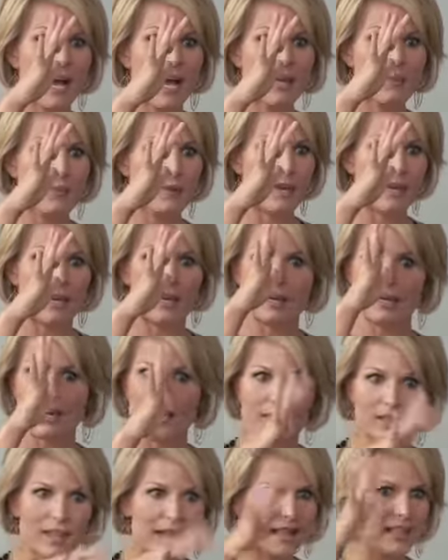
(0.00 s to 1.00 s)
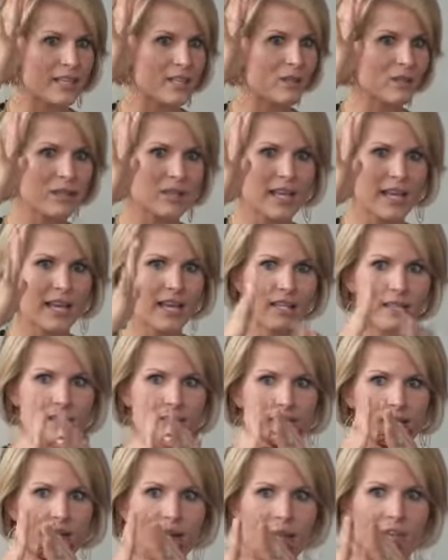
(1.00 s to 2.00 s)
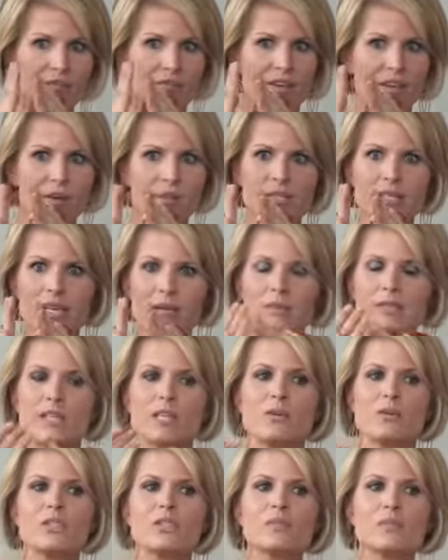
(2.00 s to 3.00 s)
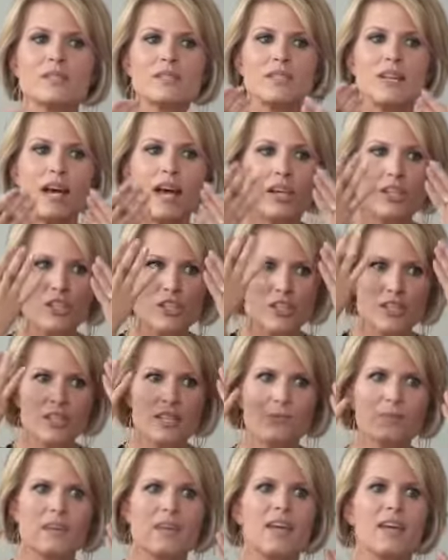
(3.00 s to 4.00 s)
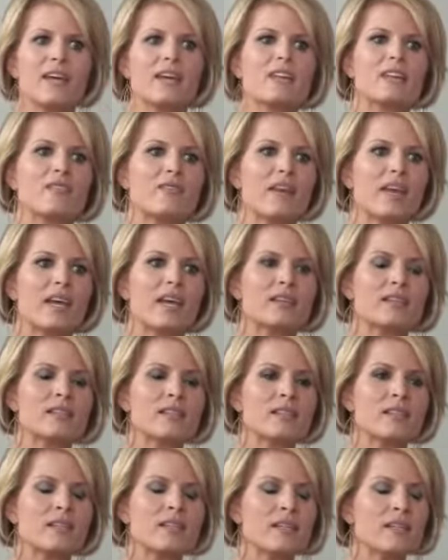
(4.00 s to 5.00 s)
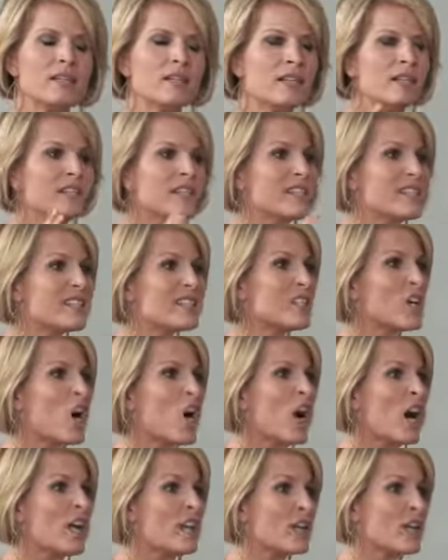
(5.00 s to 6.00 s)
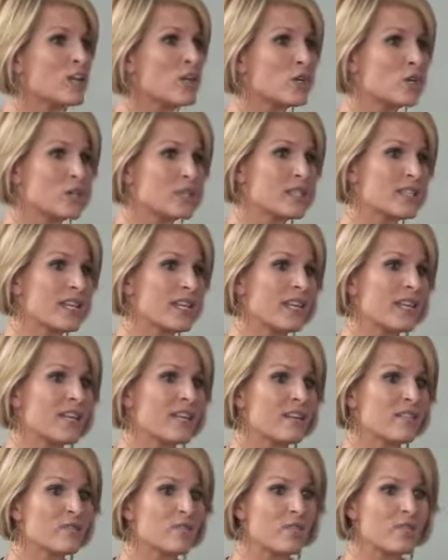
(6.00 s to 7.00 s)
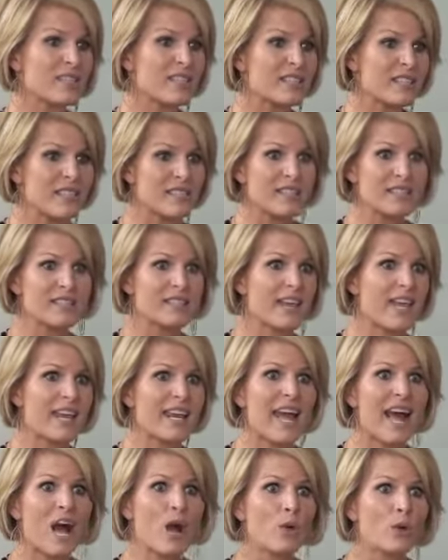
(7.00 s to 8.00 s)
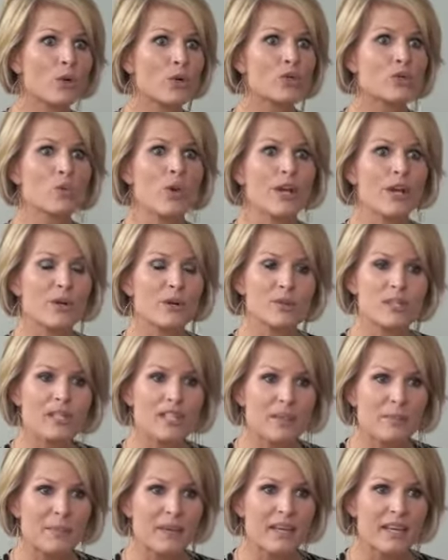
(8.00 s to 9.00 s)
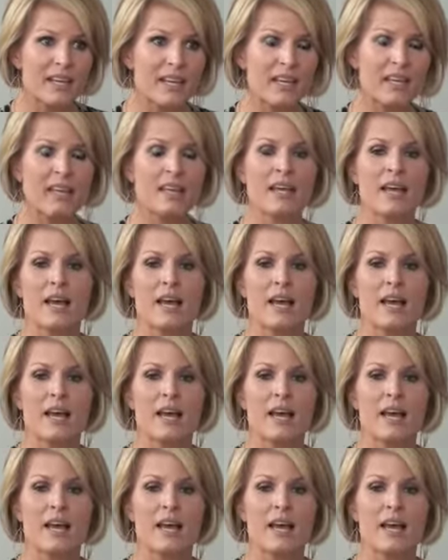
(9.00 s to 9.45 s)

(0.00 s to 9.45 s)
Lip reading: pie peak, a light little glaze on the fingertips, and you just massage this up the neck and the face. This is on your skin for the 6 to 8 hours while you're sleeping.